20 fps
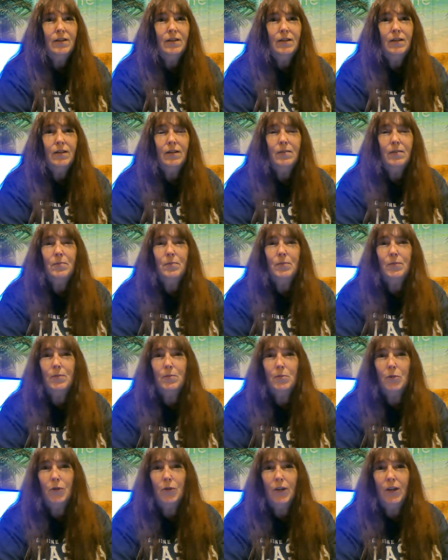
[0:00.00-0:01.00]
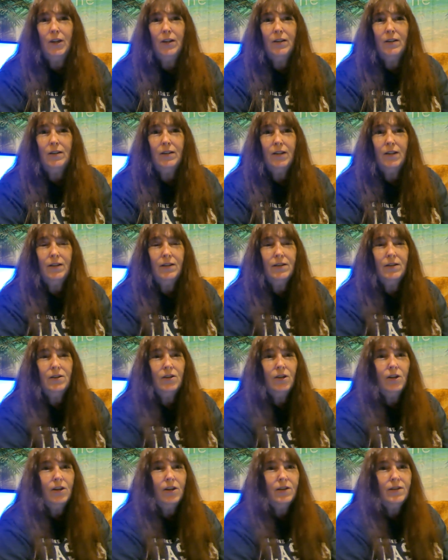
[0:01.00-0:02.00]
um, marina, down in the
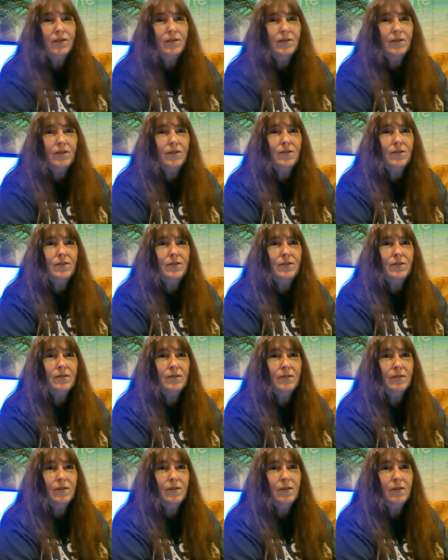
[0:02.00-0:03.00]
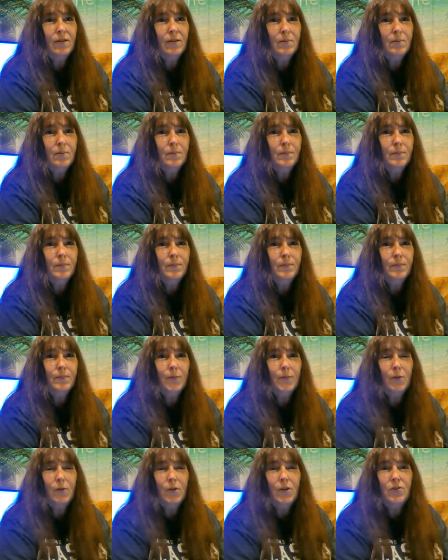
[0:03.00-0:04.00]
docks, there's um,
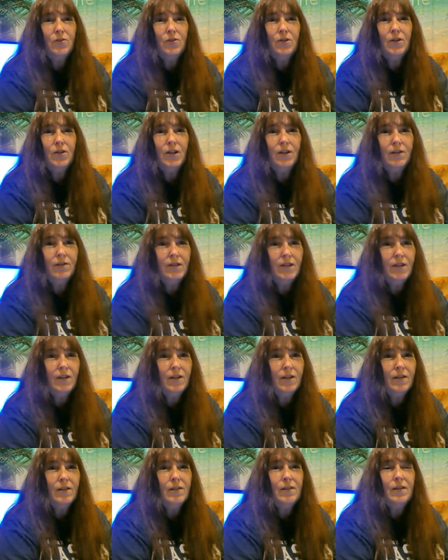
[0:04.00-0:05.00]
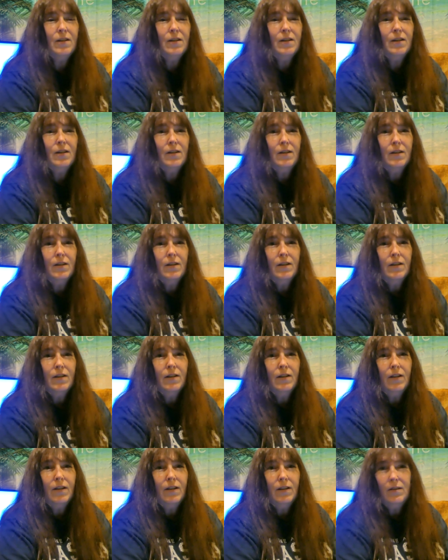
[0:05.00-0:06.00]
a restaurant down there.
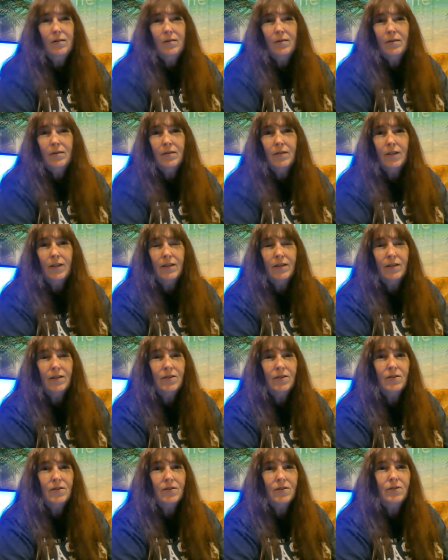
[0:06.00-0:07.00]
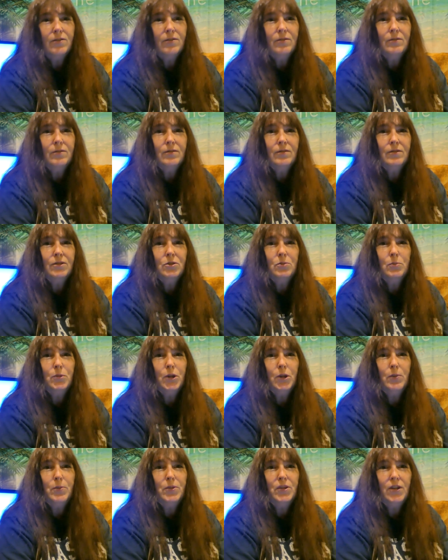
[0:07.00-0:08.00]
And like I said, there's little, little
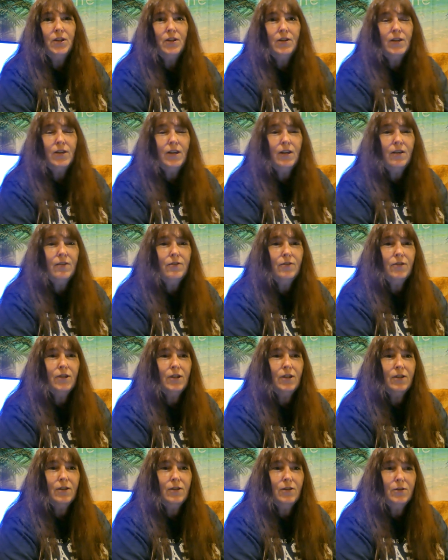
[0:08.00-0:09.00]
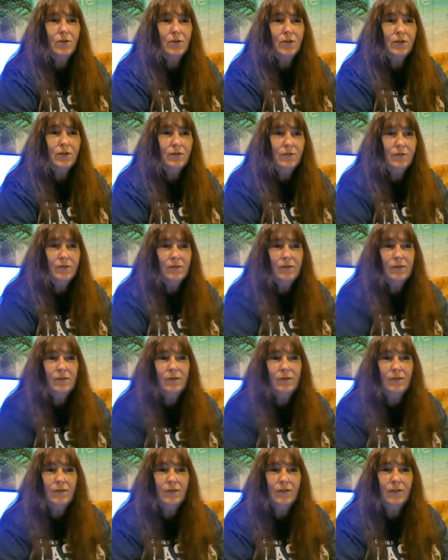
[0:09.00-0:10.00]
pubs here and there for you to go and
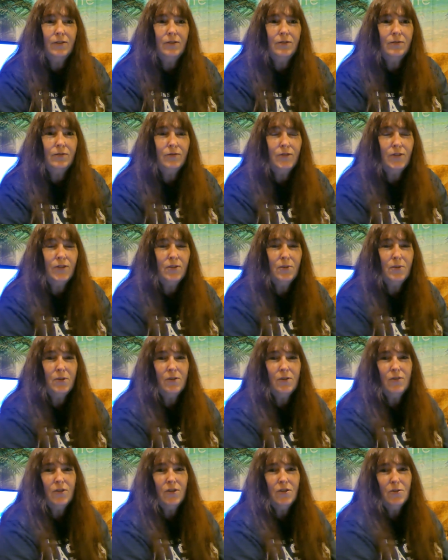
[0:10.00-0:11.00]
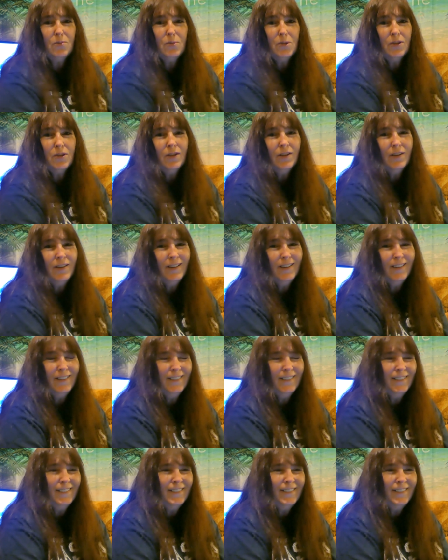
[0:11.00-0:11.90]
visit with the fishermen.